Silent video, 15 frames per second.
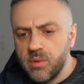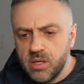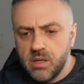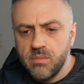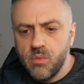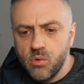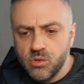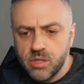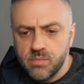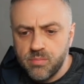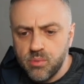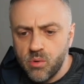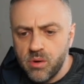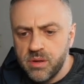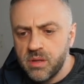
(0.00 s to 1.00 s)
But the most
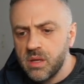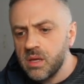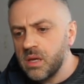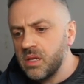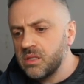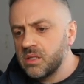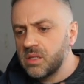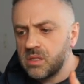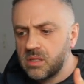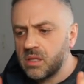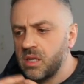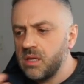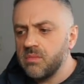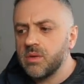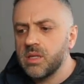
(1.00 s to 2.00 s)
important thing is the
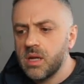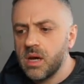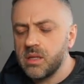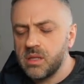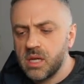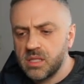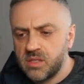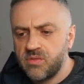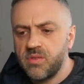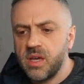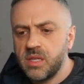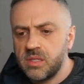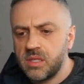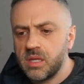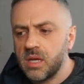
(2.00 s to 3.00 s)
schema that's
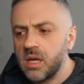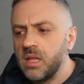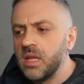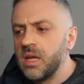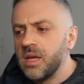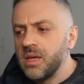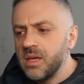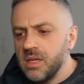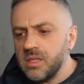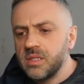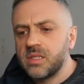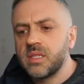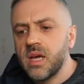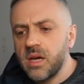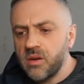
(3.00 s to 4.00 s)
facing
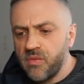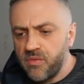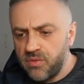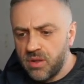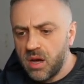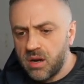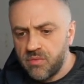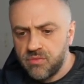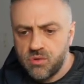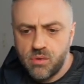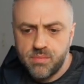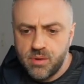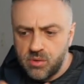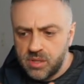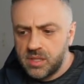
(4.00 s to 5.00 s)
inside of
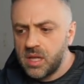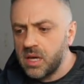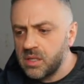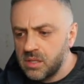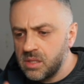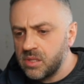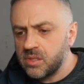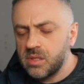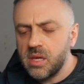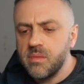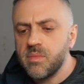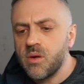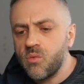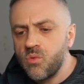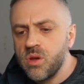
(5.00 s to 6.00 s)
Flutterflow, because that is the
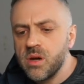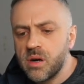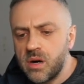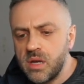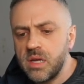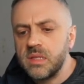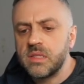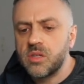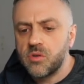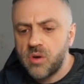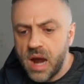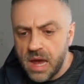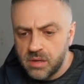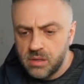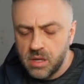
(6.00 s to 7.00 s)
schema we are
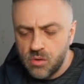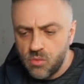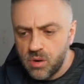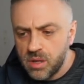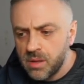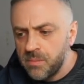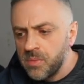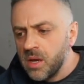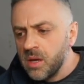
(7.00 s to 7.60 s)
interacting with.